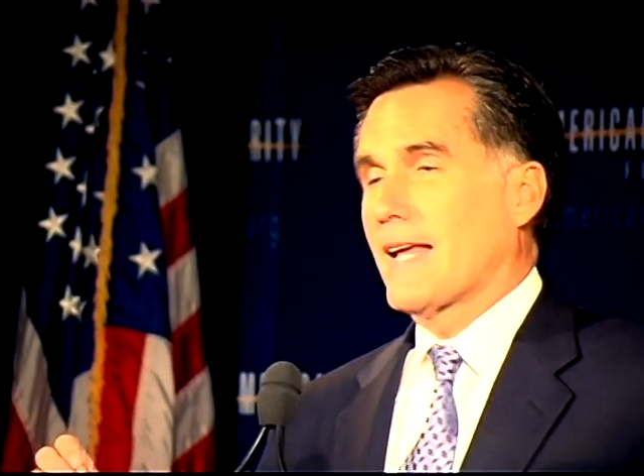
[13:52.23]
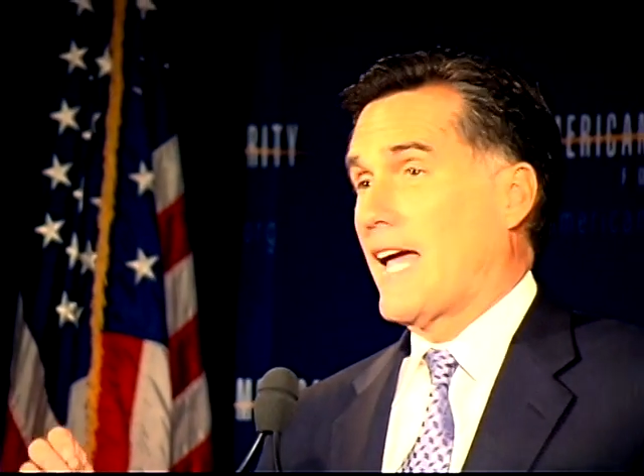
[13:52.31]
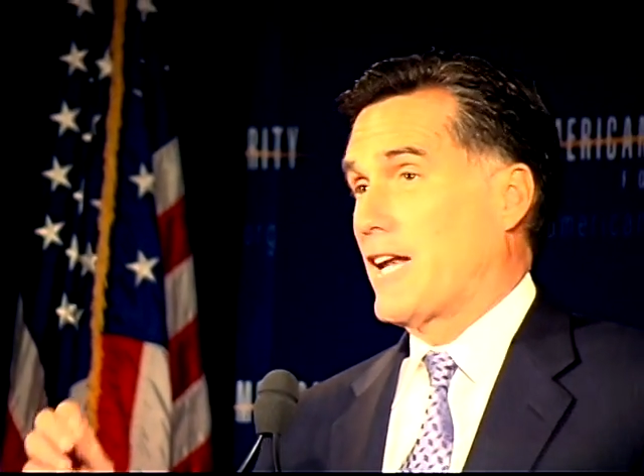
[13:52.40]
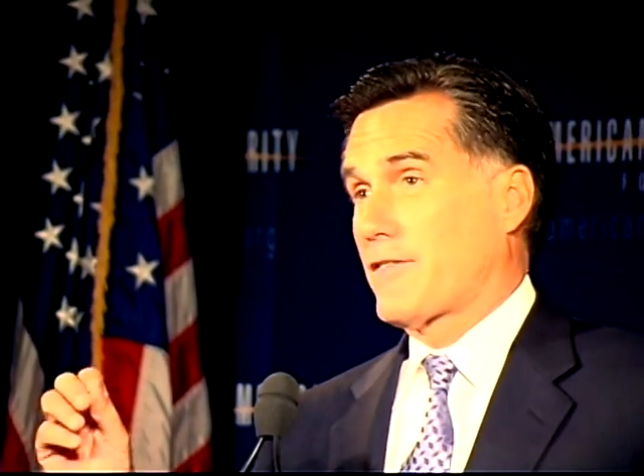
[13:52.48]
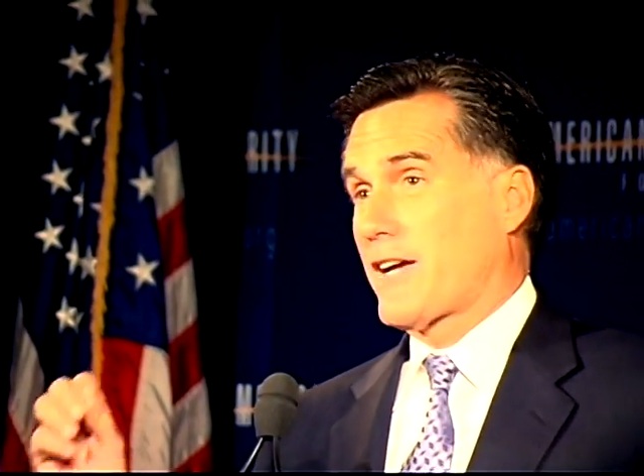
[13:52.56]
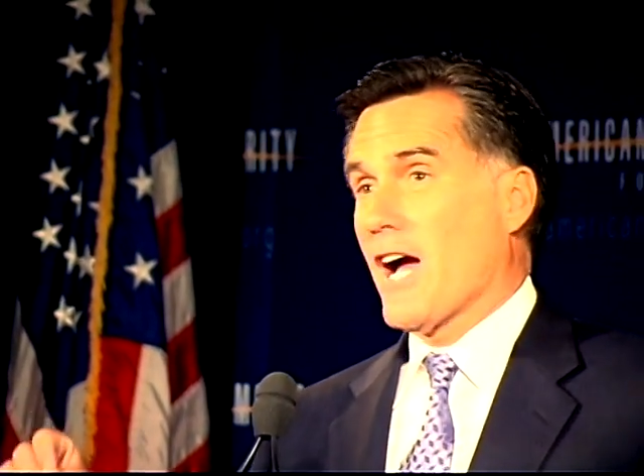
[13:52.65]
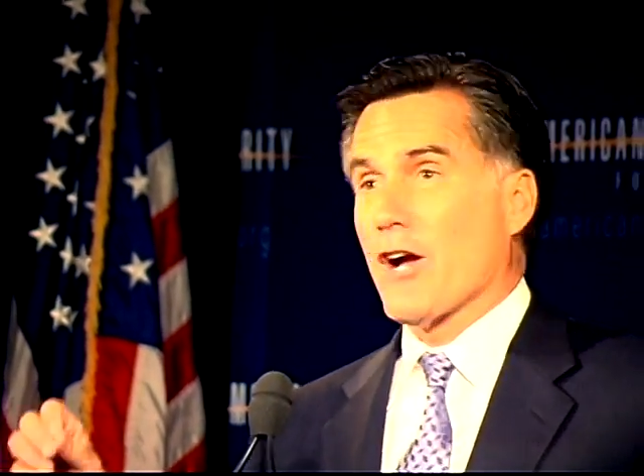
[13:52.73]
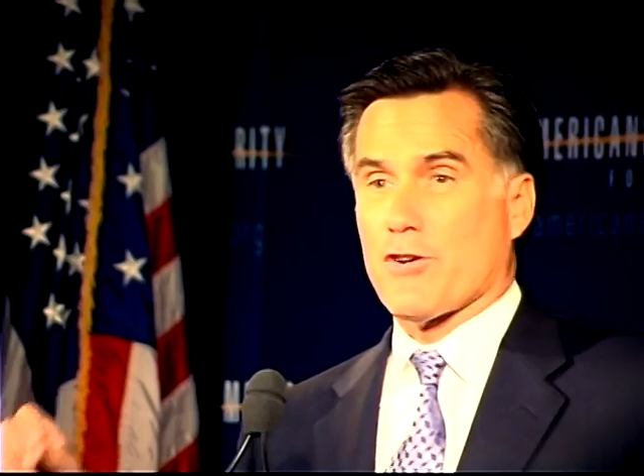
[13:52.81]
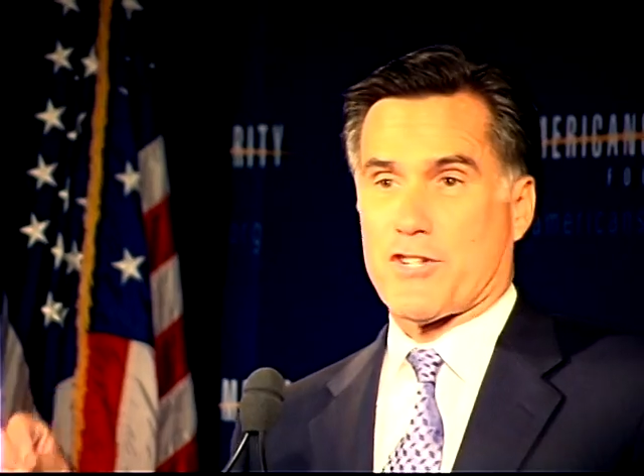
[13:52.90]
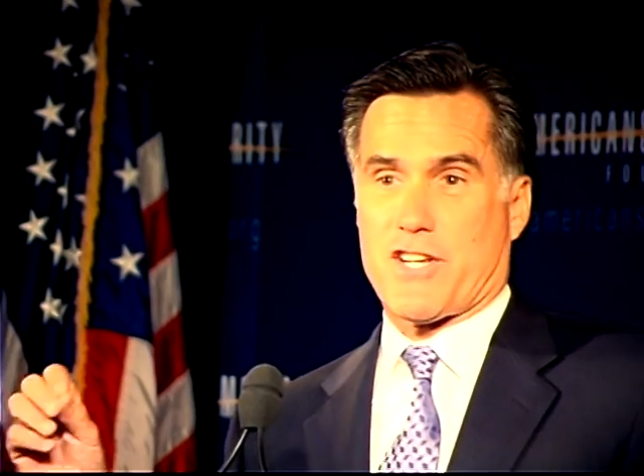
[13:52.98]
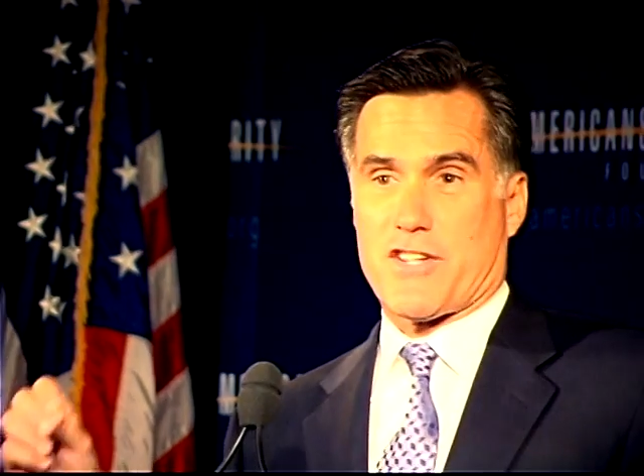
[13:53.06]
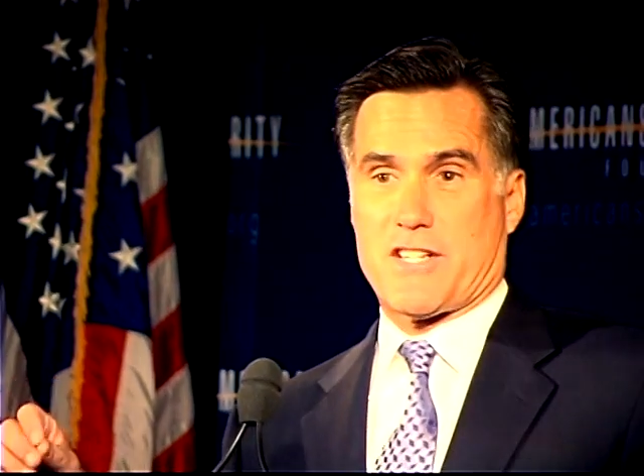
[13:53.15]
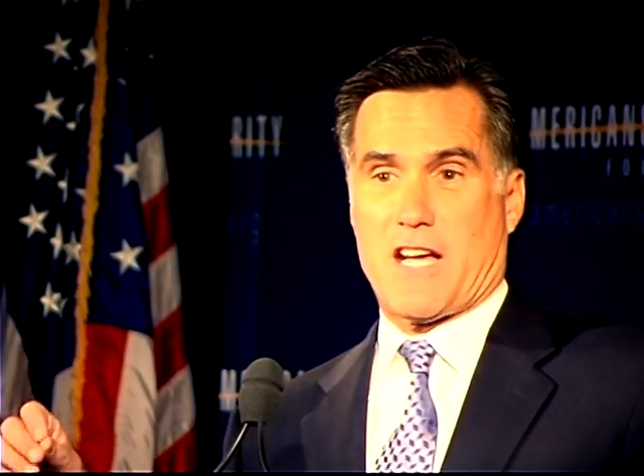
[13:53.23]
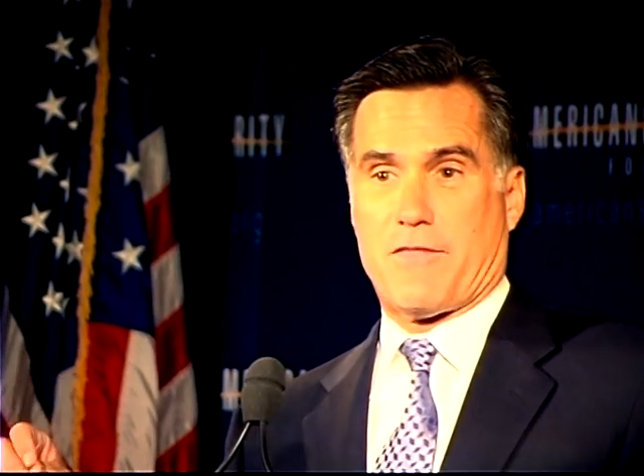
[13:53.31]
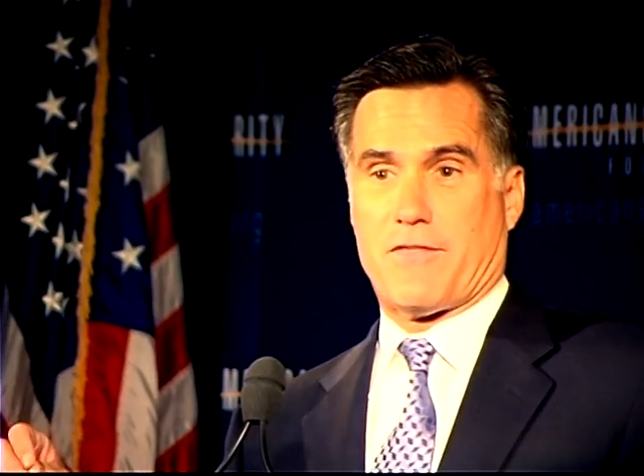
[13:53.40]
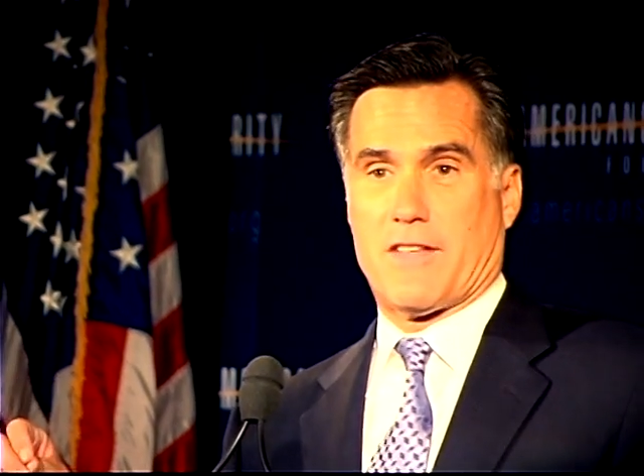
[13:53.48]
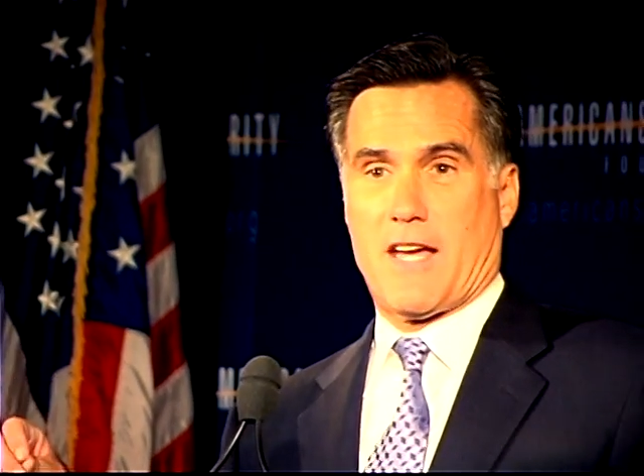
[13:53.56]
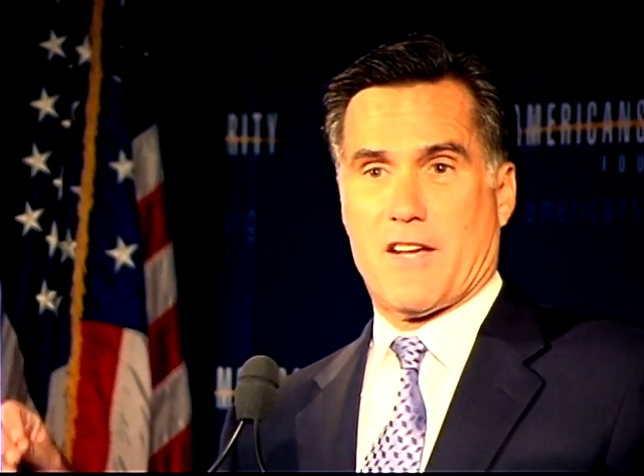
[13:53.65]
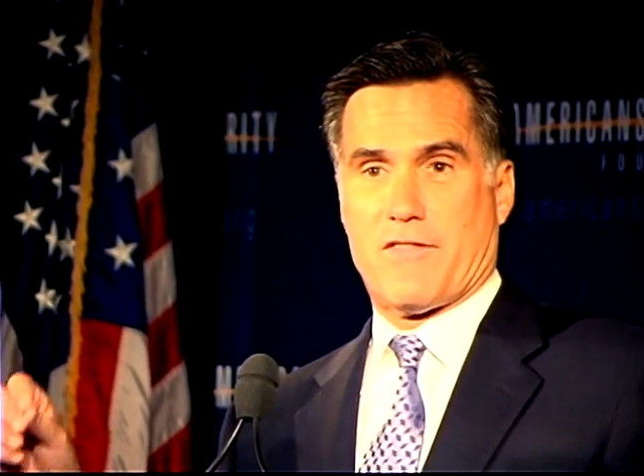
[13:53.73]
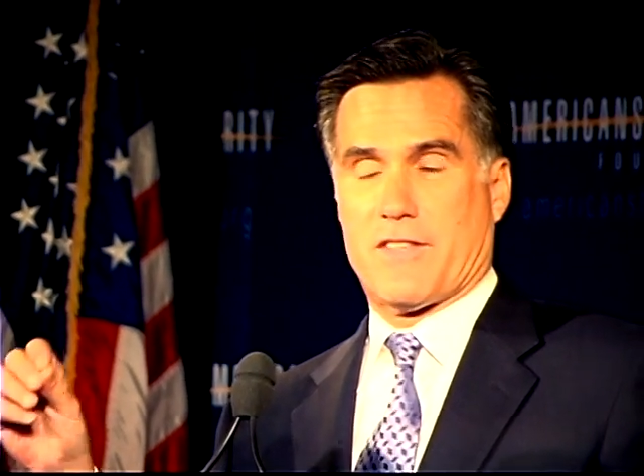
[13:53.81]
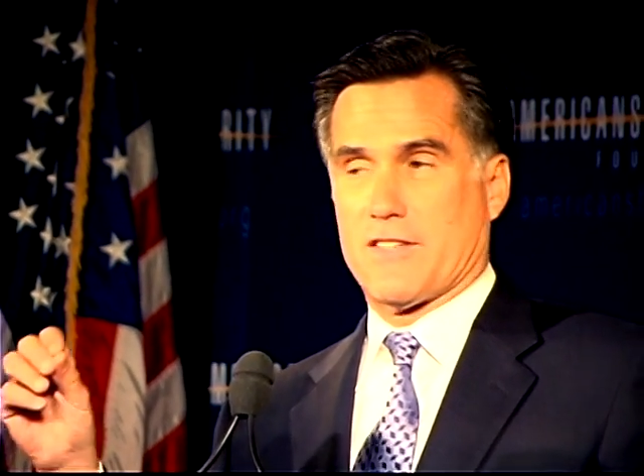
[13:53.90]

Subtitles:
And if Congress doesn't have